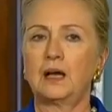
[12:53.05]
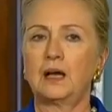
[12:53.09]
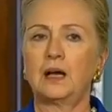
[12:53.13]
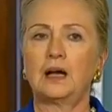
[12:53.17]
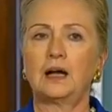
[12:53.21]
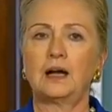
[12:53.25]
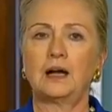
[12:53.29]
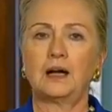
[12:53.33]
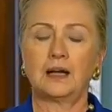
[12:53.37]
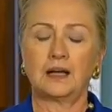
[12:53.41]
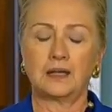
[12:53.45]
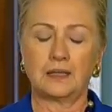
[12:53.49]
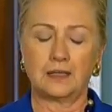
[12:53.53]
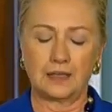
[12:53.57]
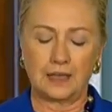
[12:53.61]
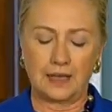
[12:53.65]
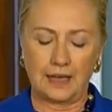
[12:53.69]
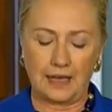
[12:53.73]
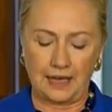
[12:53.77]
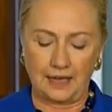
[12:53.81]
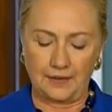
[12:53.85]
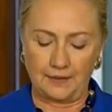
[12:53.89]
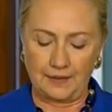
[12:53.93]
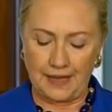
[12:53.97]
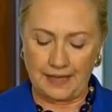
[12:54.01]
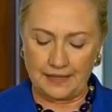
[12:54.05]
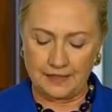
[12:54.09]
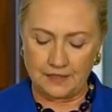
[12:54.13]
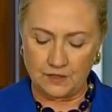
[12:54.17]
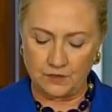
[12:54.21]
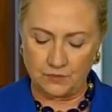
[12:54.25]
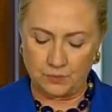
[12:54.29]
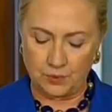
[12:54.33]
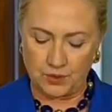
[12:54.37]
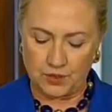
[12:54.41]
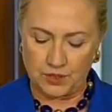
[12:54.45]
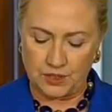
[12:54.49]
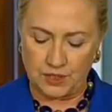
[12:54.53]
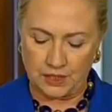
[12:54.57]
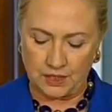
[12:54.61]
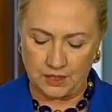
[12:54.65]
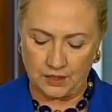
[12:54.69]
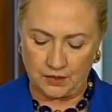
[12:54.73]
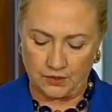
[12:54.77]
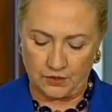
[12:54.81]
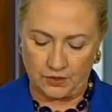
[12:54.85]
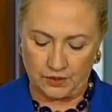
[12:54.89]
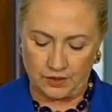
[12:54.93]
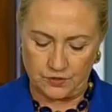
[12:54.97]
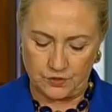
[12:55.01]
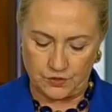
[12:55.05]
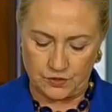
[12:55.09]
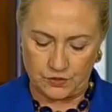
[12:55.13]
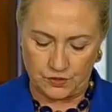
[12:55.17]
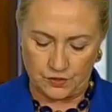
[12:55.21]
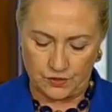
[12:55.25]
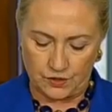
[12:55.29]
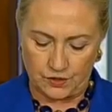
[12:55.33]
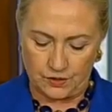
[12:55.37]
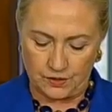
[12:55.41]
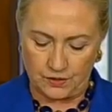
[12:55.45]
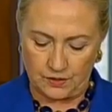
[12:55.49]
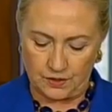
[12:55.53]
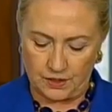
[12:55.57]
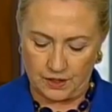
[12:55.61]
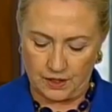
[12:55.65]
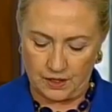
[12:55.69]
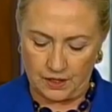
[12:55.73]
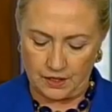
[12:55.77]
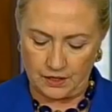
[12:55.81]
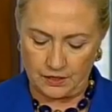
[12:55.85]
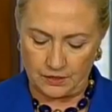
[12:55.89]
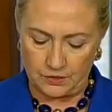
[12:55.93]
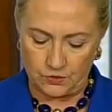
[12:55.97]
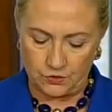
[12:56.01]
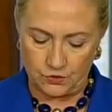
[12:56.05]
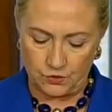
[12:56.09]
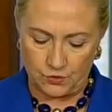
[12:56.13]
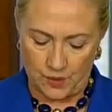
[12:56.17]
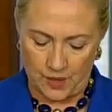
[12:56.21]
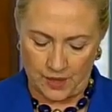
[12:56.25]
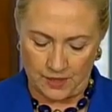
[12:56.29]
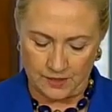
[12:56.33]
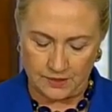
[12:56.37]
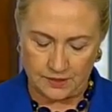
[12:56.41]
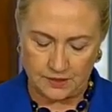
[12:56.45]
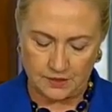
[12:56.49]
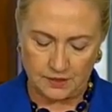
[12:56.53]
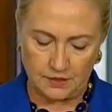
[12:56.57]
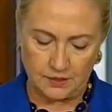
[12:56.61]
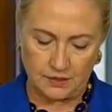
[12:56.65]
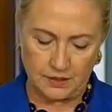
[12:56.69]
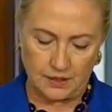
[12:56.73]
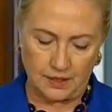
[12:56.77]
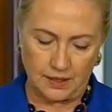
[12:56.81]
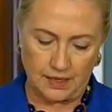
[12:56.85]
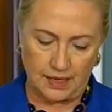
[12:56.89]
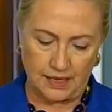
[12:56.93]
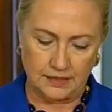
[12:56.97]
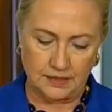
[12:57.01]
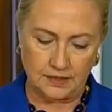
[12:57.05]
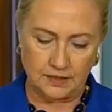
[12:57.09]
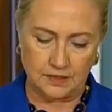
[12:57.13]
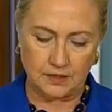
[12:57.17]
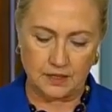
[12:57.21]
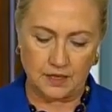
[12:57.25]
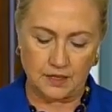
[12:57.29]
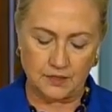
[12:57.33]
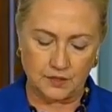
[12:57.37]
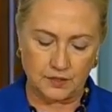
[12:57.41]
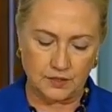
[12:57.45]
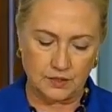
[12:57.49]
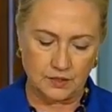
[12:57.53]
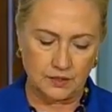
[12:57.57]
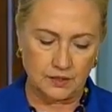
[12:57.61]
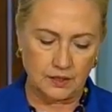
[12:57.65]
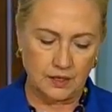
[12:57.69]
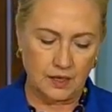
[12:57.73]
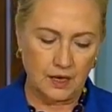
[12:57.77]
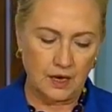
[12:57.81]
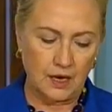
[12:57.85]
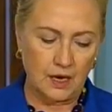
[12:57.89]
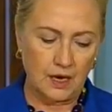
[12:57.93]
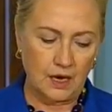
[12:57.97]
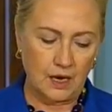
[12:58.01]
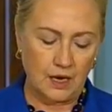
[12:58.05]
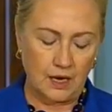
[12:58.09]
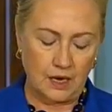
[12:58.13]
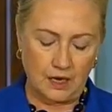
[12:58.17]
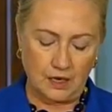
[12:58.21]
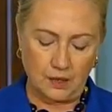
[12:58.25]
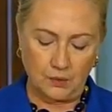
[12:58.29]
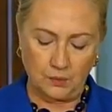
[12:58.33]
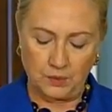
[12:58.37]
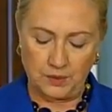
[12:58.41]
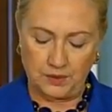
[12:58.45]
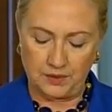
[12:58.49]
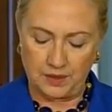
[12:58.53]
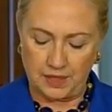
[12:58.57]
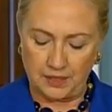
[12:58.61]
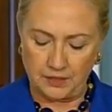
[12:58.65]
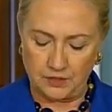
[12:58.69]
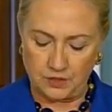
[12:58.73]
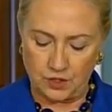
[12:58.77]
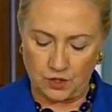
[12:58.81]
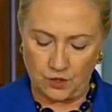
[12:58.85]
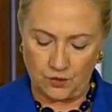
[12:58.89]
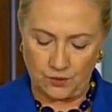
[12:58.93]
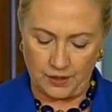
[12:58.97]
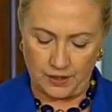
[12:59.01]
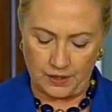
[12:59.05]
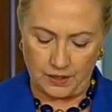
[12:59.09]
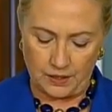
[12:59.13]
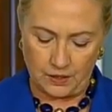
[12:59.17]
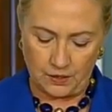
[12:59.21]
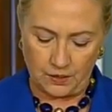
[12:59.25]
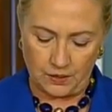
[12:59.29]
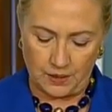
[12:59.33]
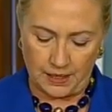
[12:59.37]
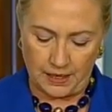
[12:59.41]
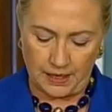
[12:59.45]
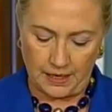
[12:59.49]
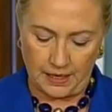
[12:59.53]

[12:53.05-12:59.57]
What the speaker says: And that's of particular concern to us, and I discussed it with Antonio,